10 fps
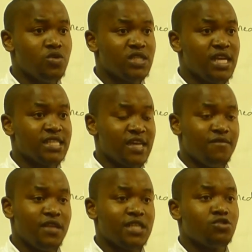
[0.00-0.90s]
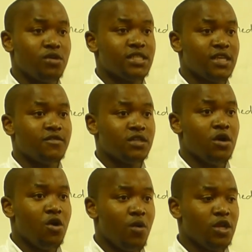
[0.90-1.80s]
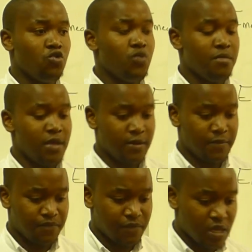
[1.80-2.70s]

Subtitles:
we say something is conserved, what do we mean?